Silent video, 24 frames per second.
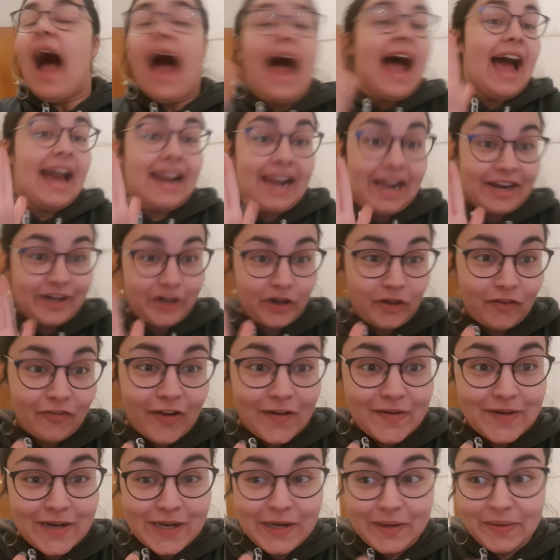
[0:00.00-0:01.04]
And I just
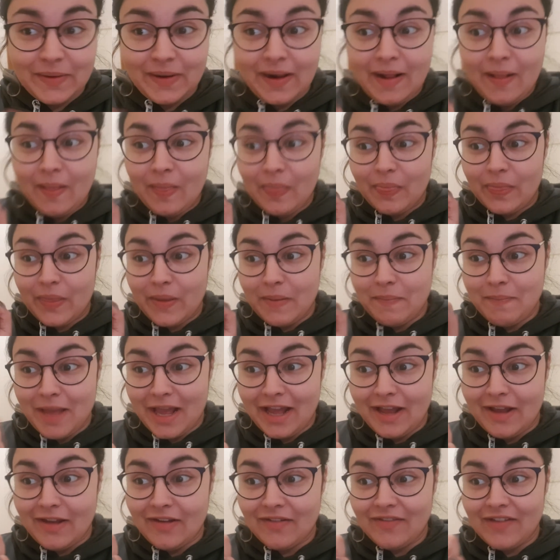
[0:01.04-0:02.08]
found out that
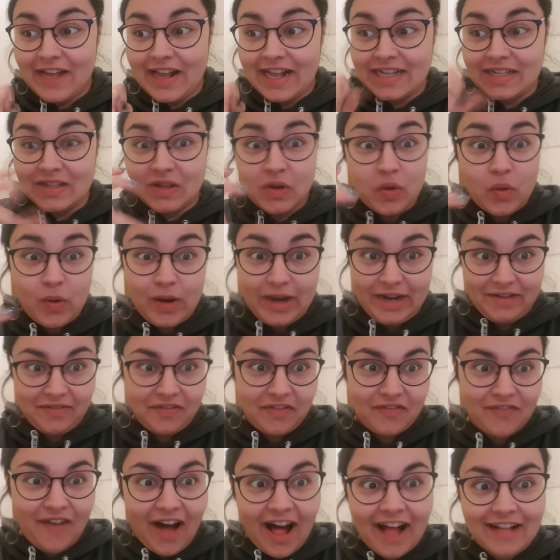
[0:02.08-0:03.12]
Maeve is the queen of
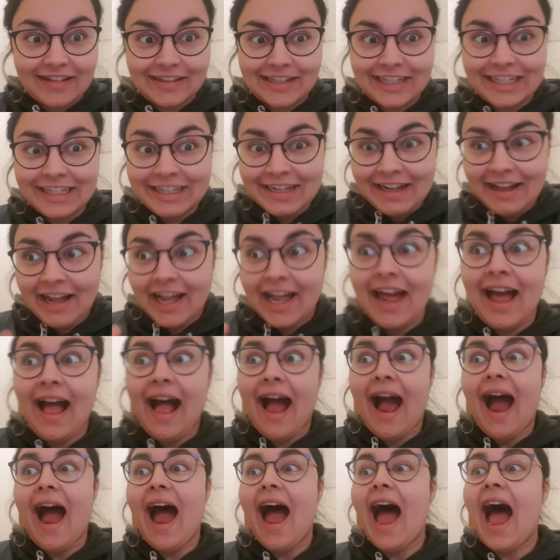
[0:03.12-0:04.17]
the Valg.
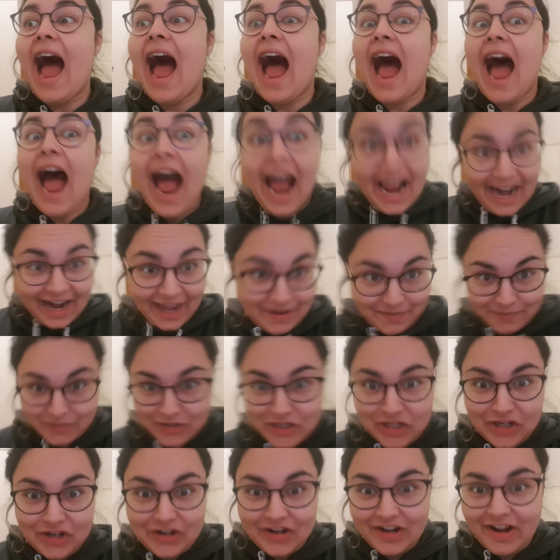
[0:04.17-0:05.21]
And I am
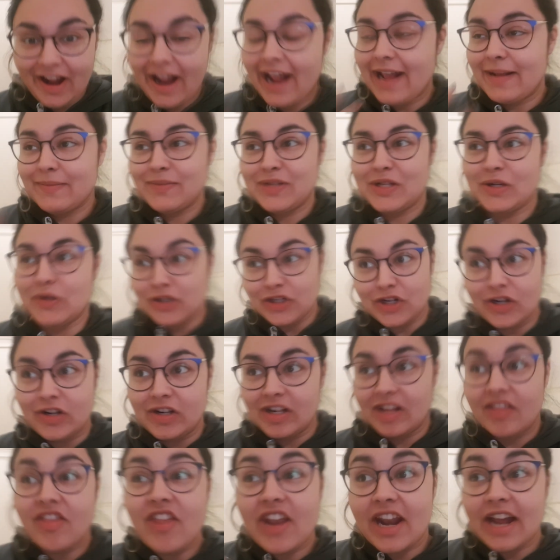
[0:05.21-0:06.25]
shook. I am so
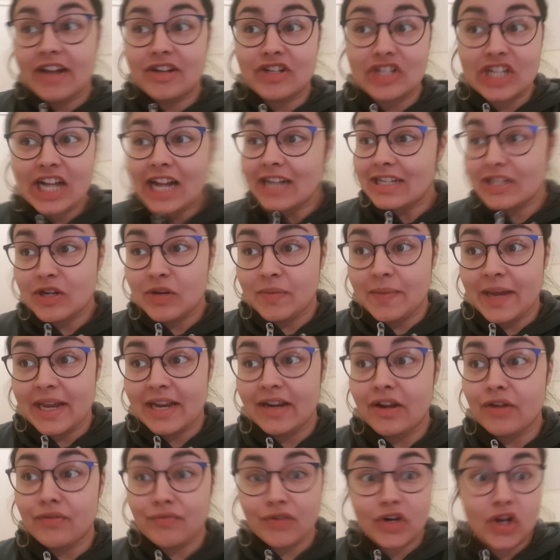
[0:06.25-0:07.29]
shook that I just had to come
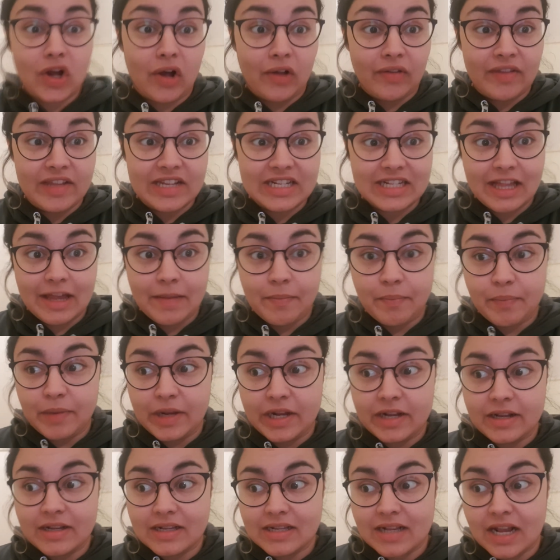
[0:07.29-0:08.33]
in and record this clip
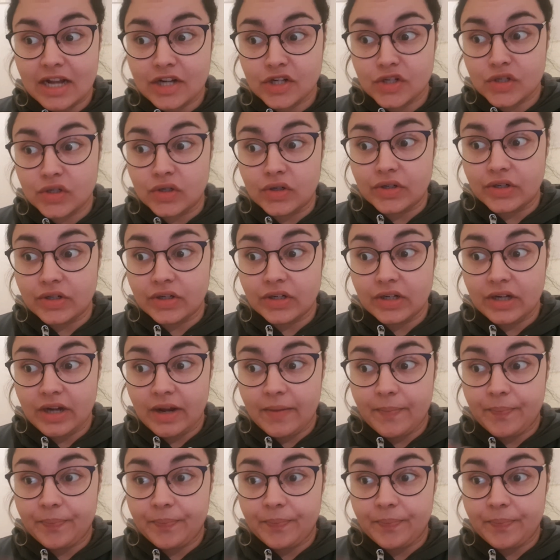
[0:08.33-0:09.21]
because I just couldn't.